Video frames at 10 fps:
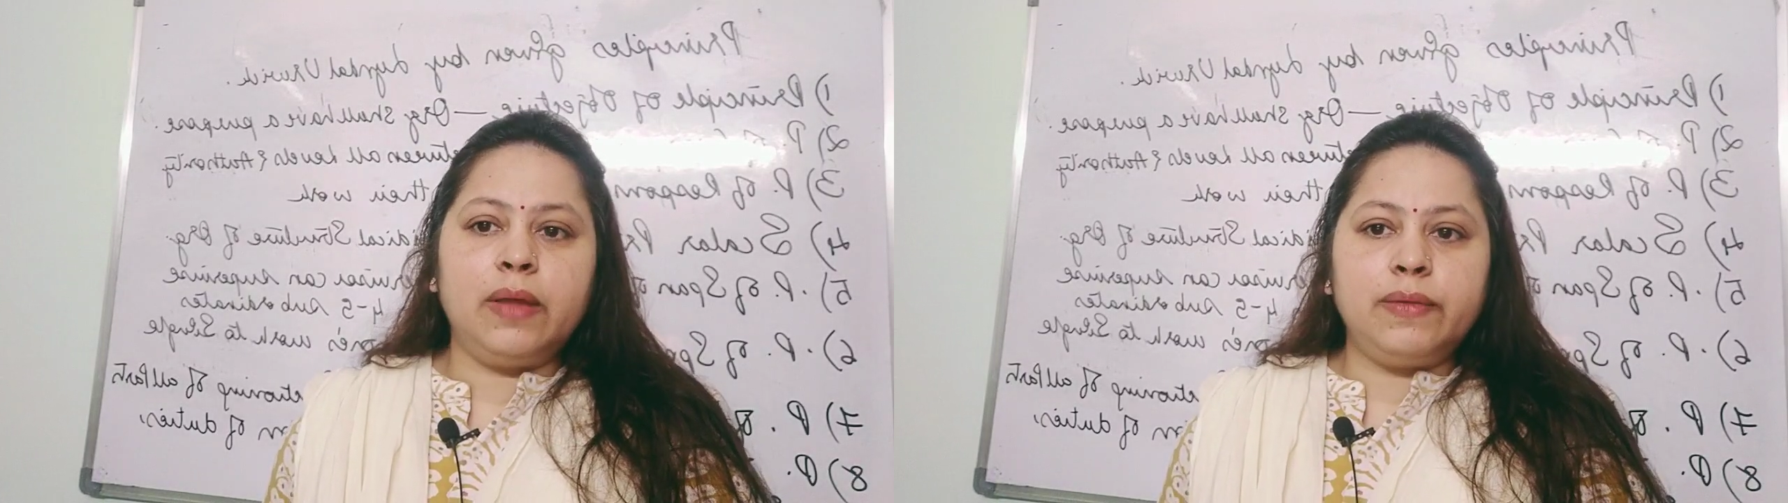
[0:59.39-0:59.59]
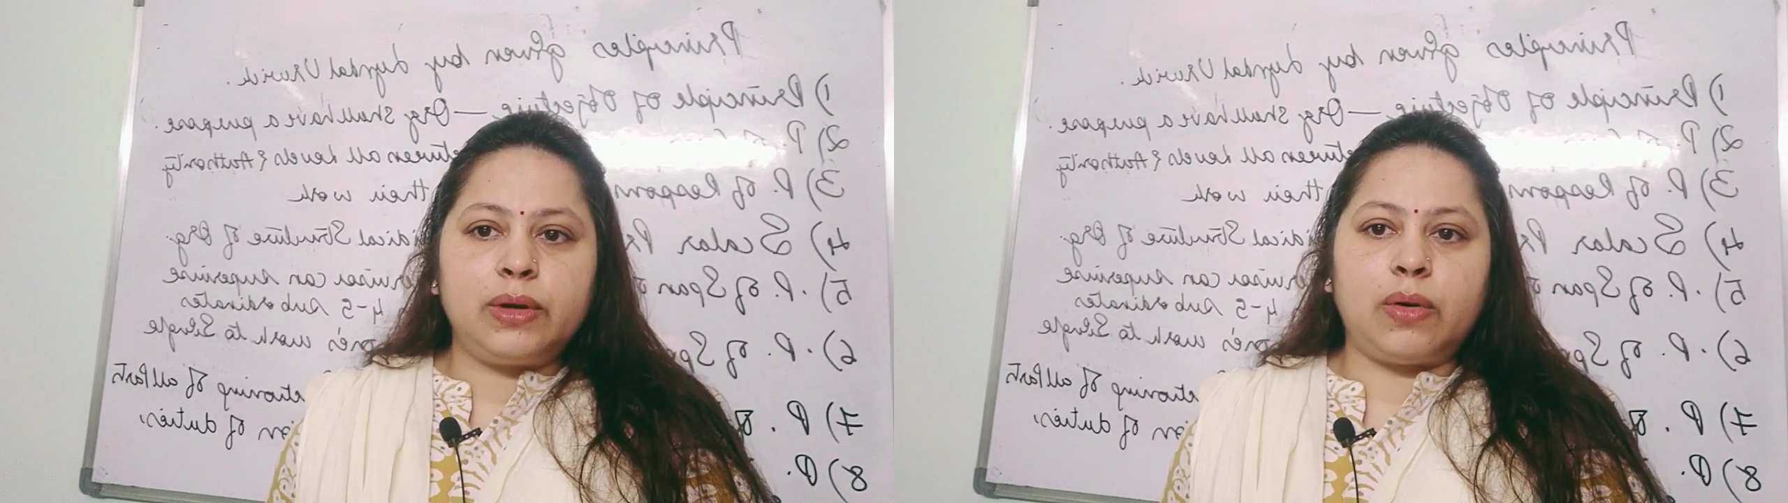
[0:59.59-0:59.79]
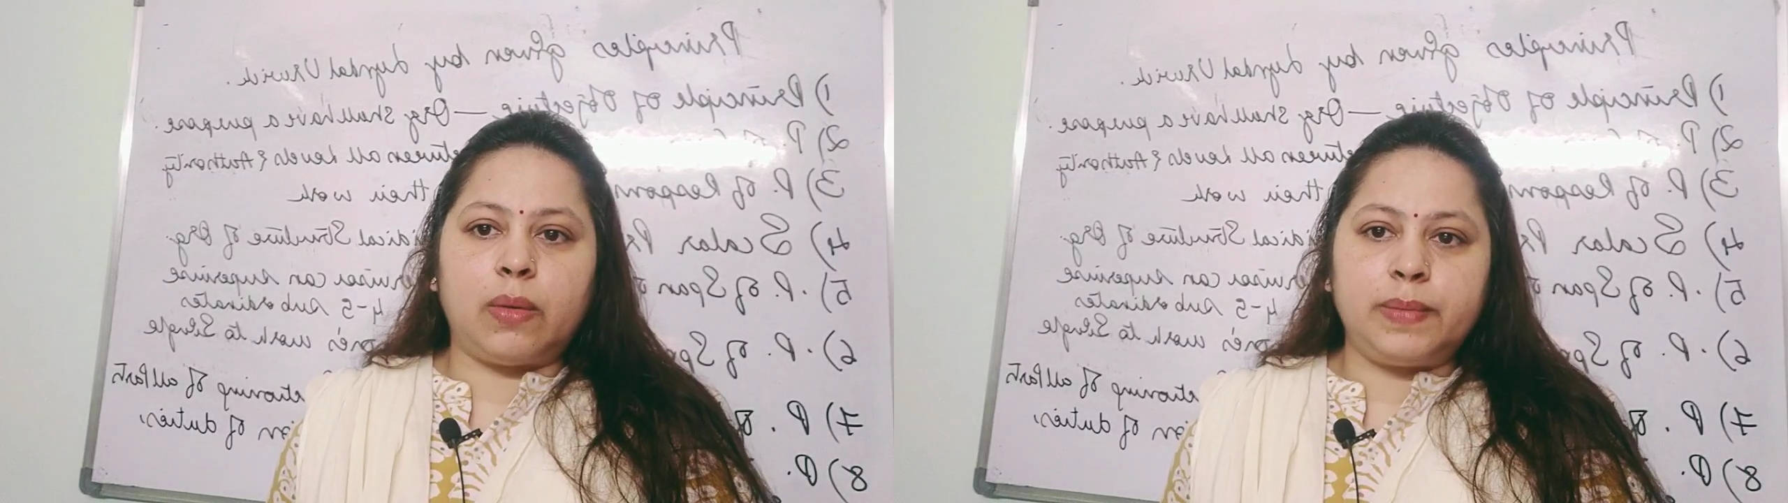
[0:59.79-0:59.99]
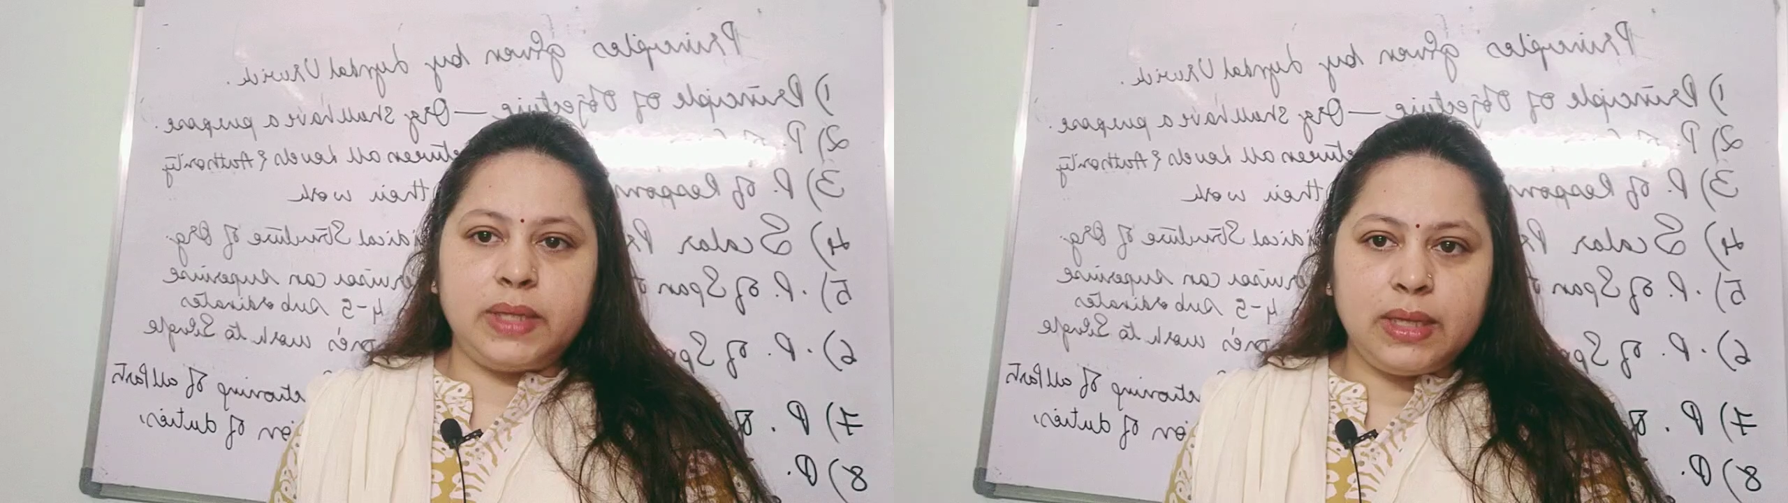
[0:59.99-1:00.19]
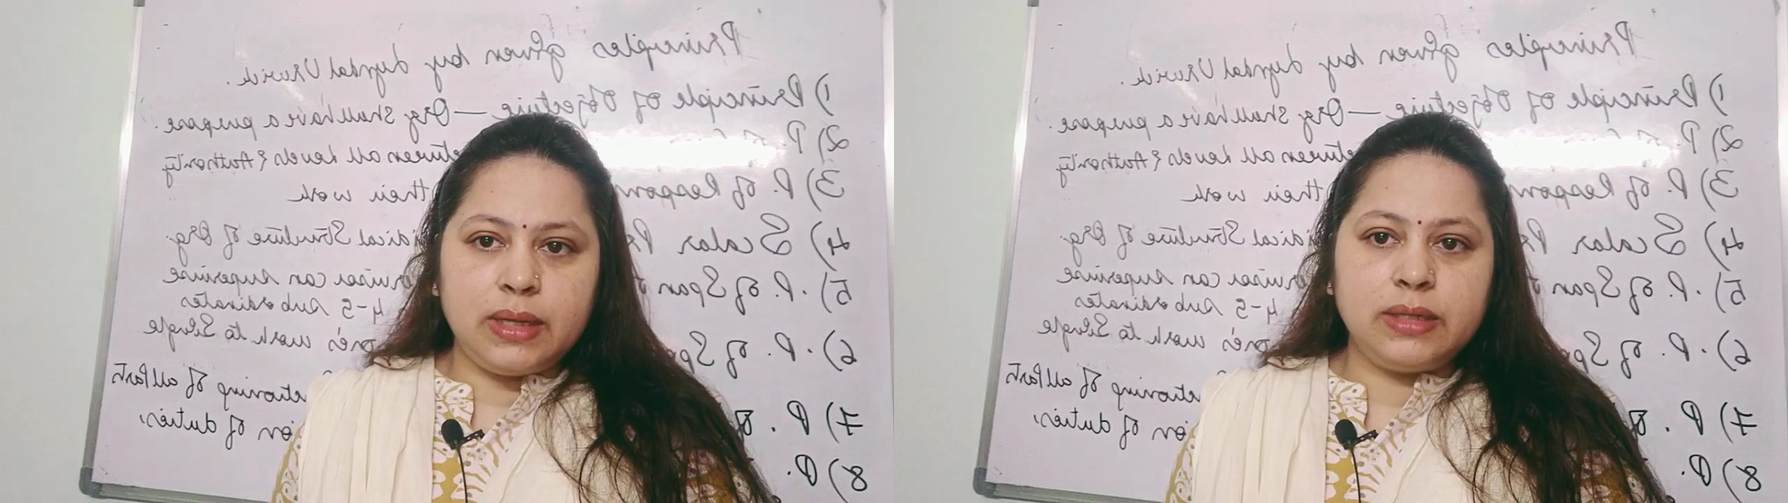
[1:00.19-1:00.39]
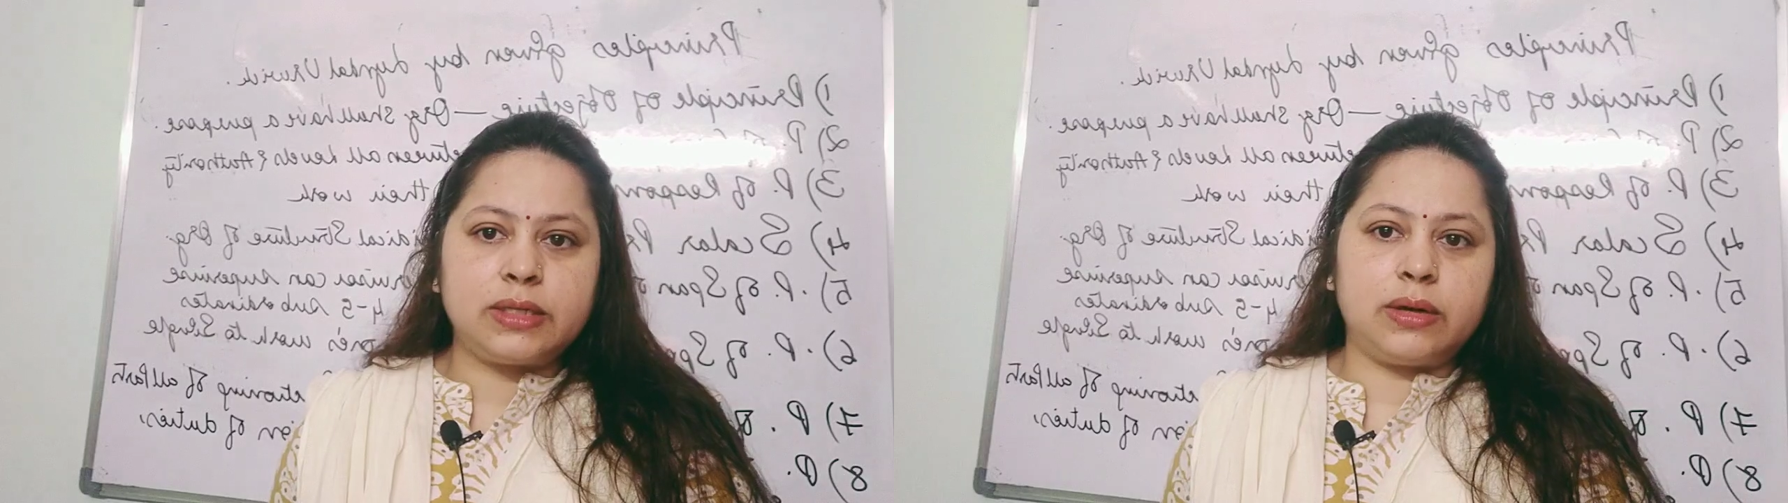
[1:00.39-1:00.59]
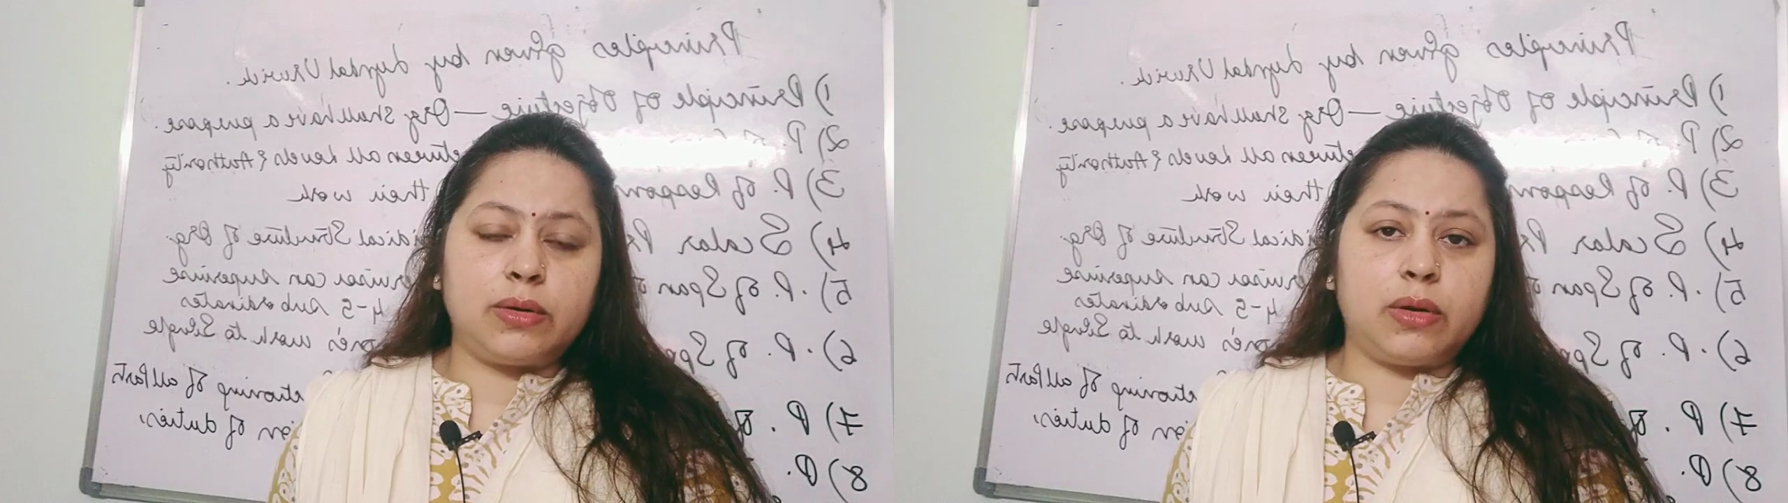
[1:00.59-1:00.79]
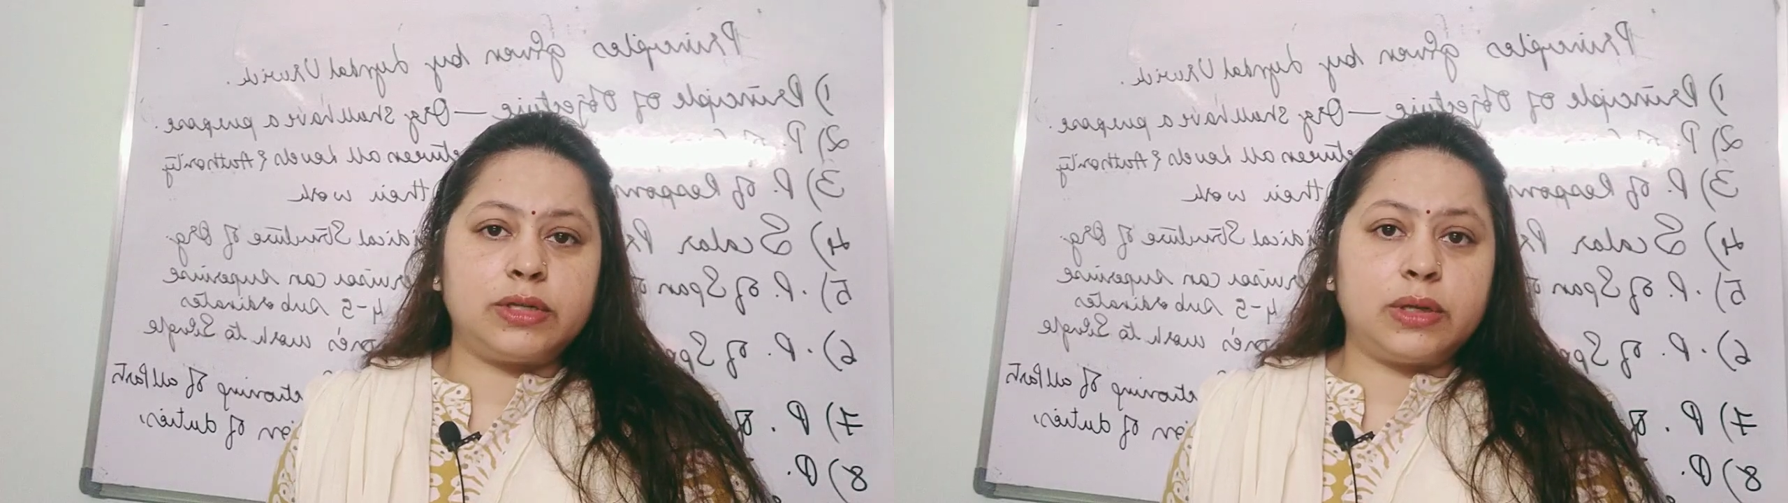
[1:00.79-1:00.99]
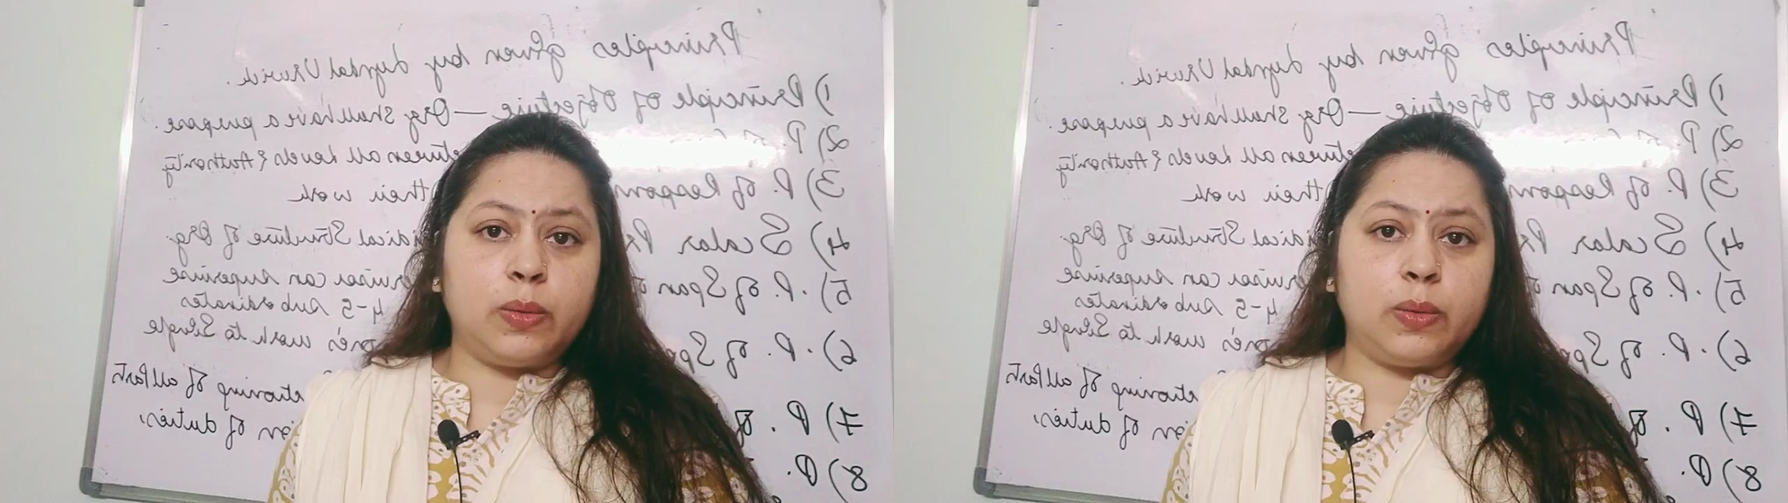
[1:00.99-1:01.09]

the crop yields across